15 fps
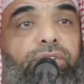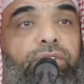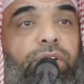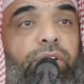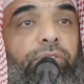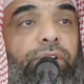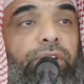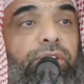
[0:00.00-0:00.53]

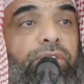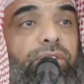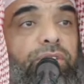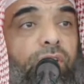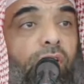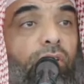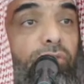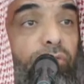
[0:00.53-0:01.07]
series
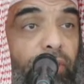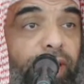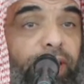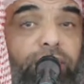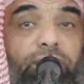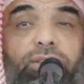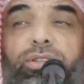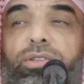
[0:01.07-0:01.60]
of
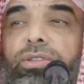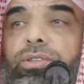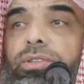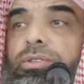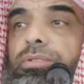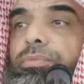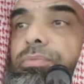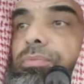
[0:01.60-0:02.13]

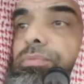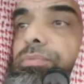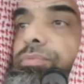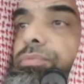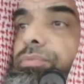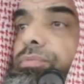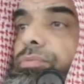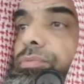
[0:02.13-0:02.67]
rights
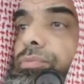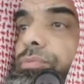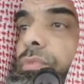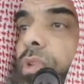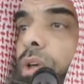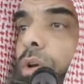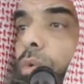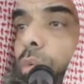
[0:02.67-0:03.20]

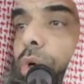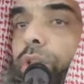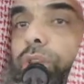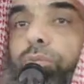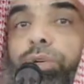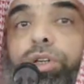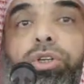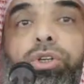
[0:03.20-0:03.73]
with
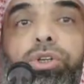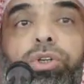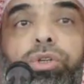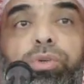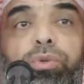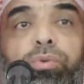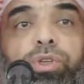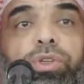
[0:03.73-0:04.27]

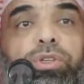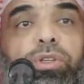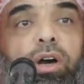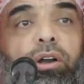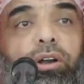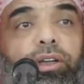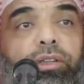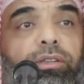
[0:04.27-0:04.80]
which we
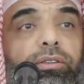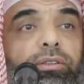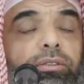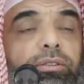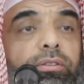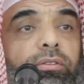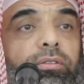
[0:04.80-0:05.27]
started